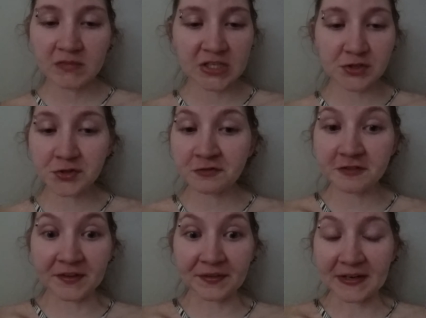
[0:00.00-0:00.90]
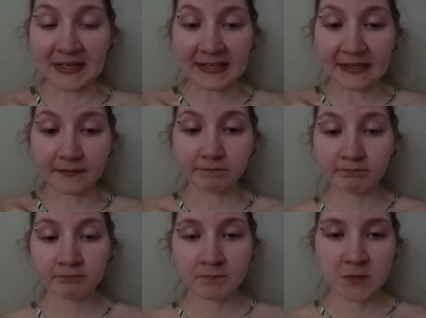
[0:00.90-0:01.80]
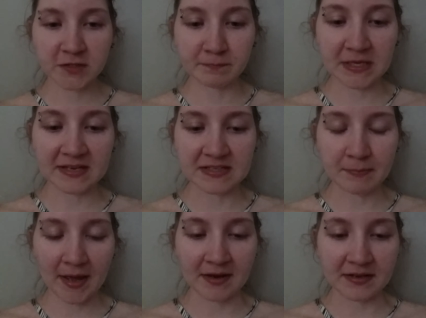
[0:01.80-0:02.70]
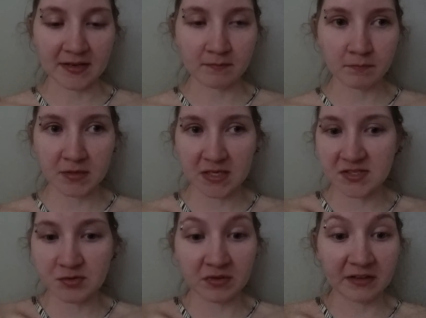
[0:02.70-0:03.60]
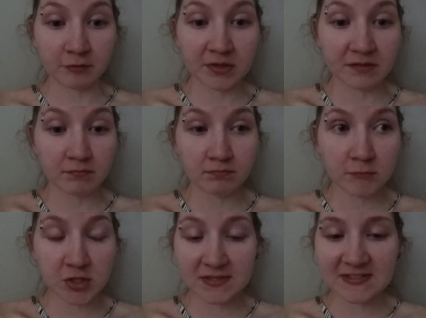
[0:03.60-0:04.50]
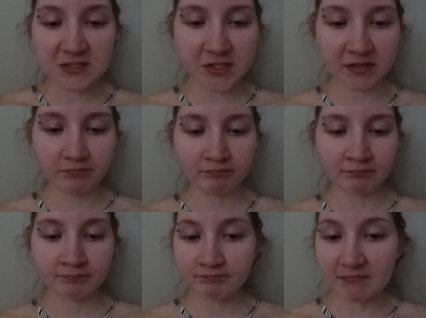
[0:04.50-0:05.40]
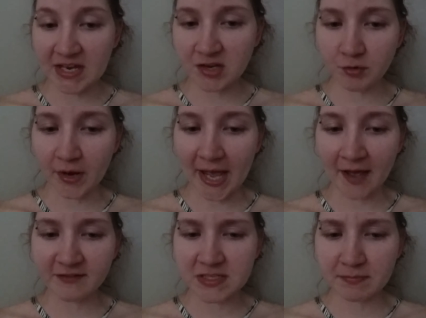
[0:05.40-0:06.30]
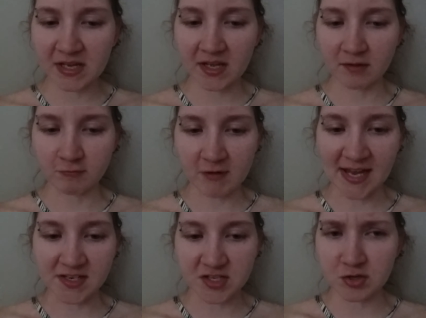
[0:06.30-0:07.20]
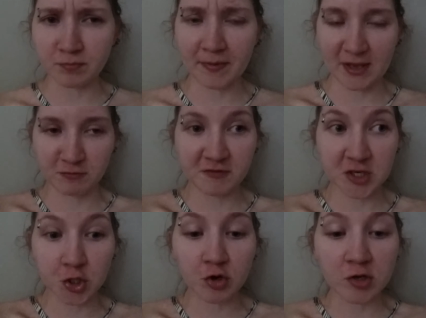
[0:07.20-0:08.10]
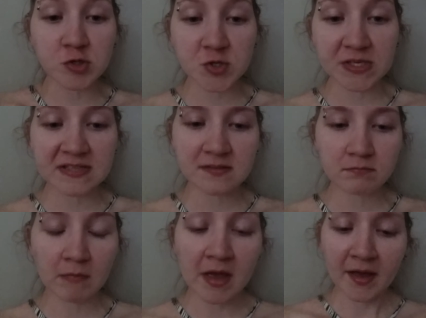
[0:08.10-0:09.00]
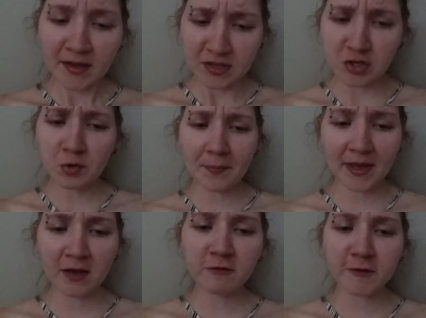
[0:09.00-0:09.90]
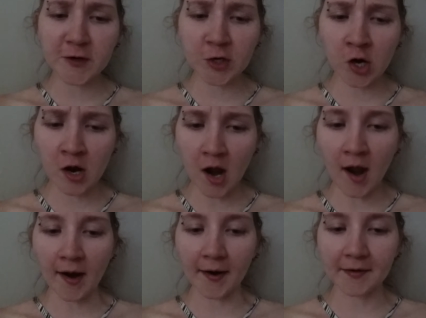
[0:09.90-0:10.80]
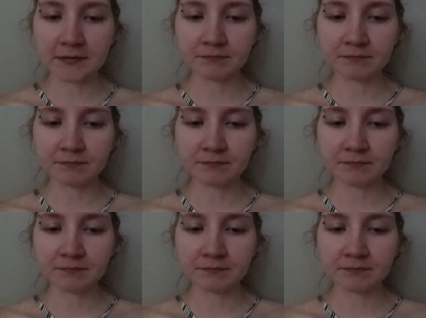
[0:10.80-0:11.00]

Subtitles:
you don't feel the need to be independent because you live with your sister and you don't have to pay rent. You pay for your groceries. You pay for your car.